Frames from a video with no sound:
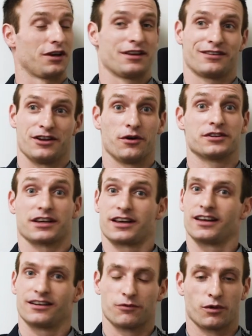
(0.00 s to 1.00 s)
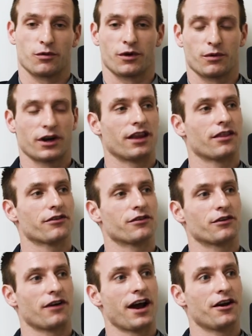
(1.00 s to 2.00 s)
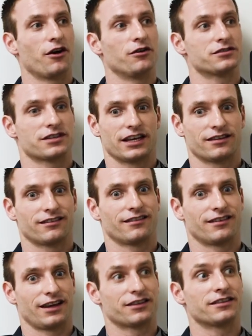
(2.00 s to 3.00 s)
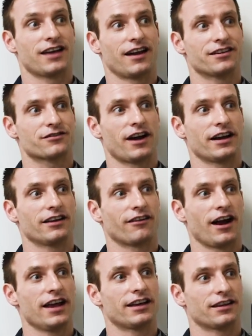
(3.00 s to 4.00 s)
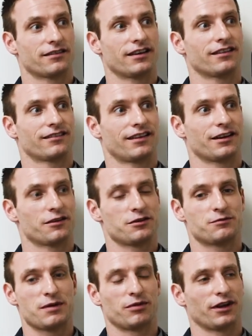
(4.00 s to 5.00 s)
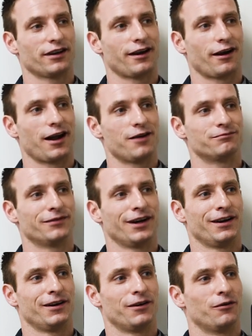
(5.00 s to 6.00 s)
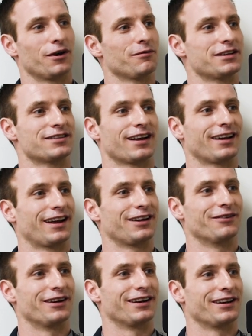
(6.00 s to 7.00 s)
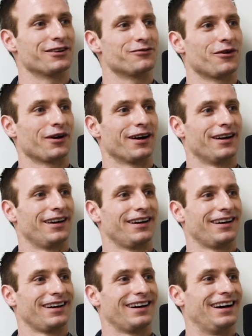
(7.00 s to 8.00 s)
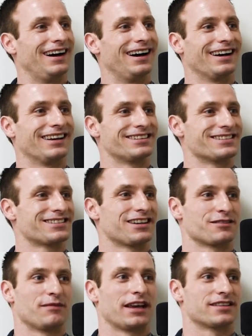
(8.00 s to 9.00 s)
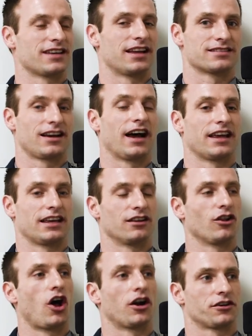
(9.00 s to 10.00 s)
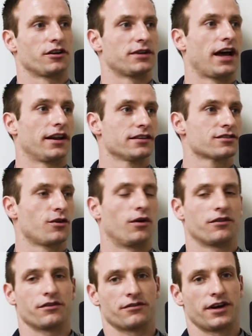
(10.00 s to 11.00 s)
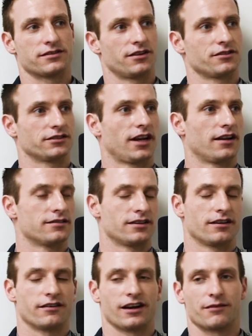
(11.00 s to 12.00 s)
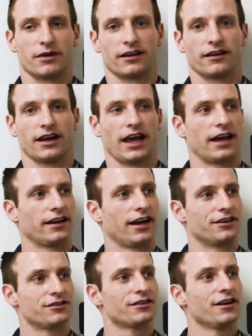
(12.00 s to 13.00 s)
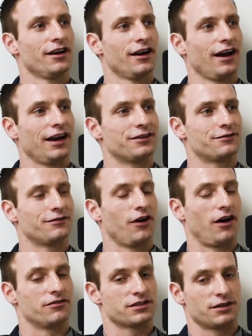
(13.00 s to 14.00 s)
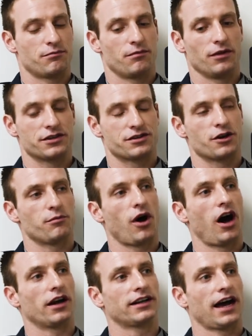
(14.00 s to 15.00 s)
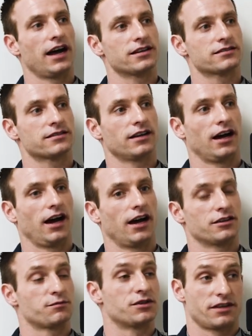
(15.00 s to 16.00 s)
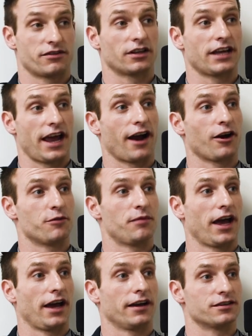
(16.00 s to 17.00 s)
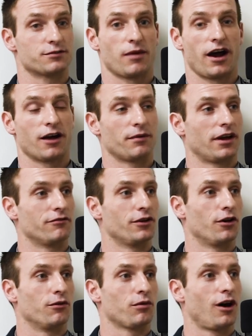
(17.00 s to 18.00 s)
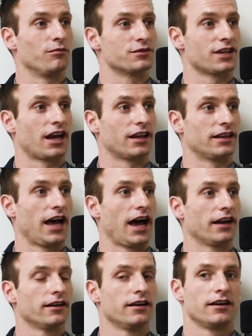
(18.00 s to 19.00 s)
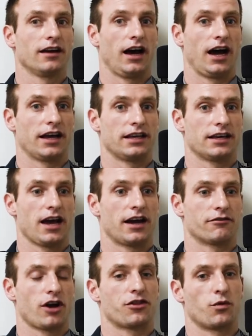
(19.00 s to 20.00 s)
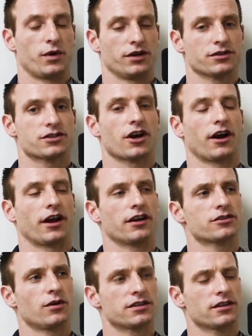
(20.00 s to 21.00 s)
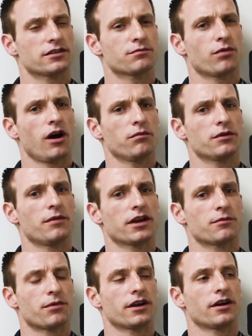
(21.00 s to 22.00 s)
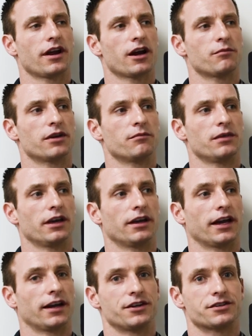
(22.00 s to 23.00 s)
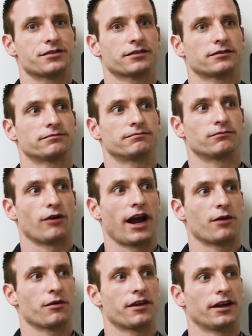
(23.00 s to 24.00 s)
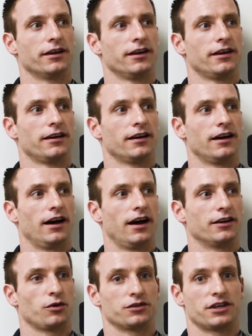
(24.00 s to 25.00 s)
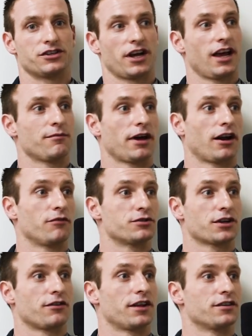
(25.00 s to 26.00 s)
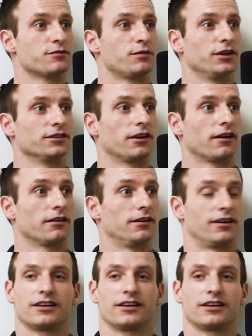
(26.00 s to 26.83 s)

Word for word: like, you know, he's like, get you, we're we're getting through the renos, get mm. get the tenants ready, right? Get get get these people in here, and I'm, what am I sticking anyone in here for? Uh, it just doesn't make sense. I.e., long term tenants going through the residential tenancy agreement, and yeah. I, I obviously listen to your podcast, uh, specifically Aaron Bay inspired me. I have no problem saying that uh, he kind of got the wheels turning. So I said, mm-hmm. this probably make a pretty good Airbnb. And I just ran with it. Uh, I told TJ, hey, man, I'm just going to rent this building.